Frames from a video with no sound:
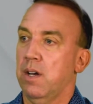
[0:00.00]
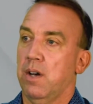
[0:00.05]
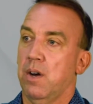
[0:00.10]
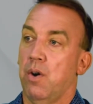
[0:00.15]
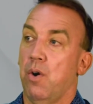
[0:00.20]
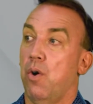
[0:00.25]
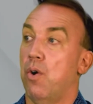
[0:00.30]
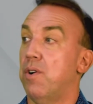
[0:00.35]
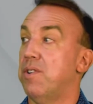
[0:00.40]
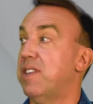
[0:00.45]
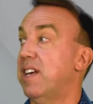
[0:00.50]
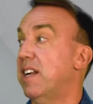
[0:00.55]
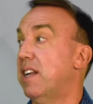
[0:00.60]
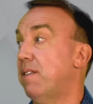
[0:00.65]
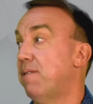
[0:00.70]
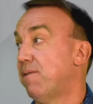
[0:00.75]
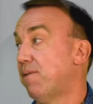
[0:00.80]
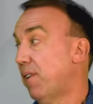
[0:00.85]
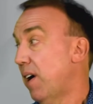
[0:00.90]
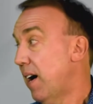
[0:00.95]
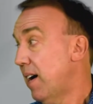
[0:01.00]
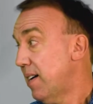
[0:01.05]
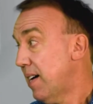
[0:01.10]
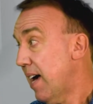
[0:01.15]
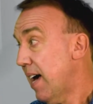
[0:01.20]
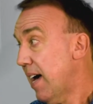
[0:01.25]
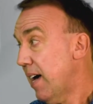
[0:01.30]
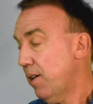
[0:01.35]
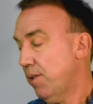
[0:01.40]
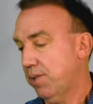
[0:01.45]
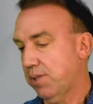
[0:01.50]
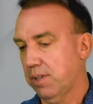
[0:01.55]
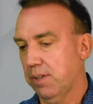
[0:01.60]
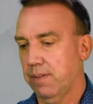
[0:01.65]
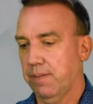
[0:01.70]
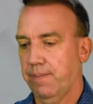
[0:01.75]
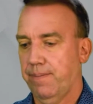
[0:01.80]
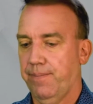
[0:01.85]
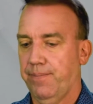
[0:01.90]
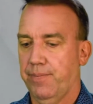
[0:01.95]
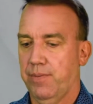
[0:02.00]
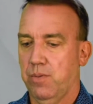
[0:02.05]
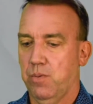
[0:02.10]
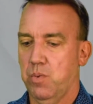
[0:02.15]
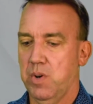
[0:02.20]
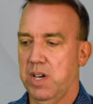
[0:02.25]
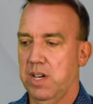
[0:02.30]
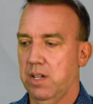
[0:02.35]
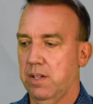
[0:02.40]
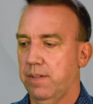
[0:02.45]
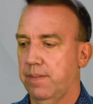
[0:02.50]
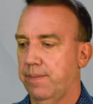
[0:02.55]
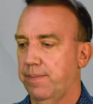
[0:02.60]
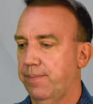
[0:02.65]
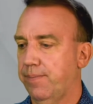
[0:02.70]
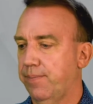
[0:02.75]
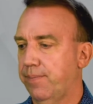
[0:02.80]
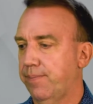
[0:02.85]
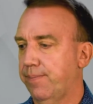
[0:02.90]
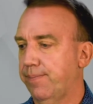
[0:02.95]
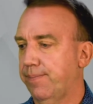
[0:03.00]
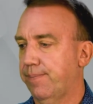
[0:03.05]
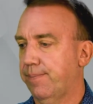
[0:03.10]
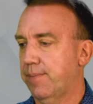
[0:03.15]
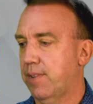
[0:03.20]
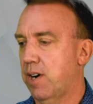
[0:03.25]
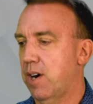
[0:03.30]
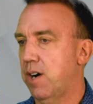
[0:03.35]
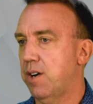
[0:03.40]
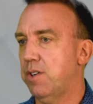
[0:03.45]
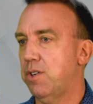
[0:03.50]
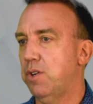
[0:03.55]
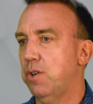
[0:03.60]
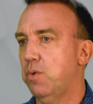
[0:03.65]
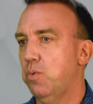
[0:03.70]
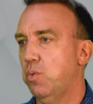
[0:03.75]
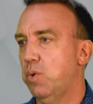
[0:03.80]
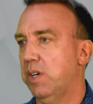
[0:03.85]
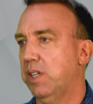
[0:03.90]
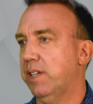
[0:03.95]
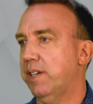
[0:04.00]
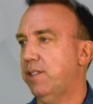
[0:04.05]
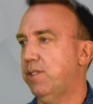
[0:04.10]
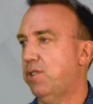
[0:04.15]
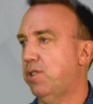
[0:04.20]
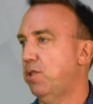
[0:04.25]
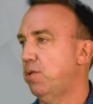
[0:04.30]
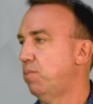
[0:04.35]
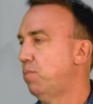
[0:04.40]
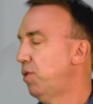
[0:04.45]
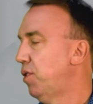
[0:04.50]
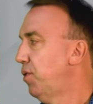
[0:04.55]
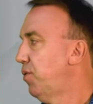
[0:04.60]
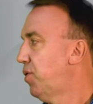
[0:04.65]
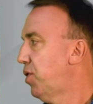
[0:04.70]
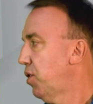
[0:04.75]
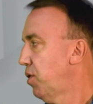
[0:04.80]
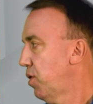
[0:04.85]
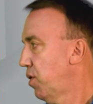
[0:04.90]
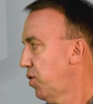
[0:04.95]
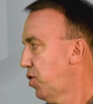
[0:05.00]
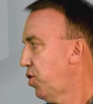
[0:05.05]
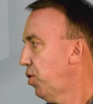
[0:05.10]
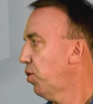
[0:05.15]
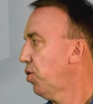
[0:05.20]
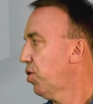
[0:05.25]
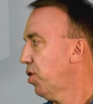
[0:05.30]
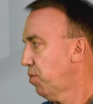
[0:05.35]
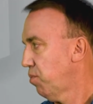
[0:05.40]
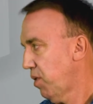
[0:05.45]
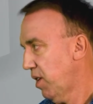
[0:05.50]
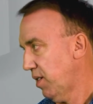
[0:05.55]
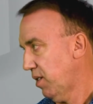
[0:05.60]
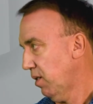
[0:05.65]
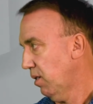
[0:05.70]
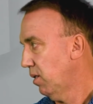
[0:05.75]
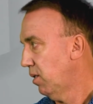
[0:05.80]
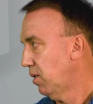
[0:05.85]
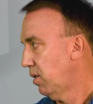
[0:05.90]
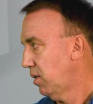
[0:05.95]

or they didn't find a house, well, are you willing to move to a short-term rental?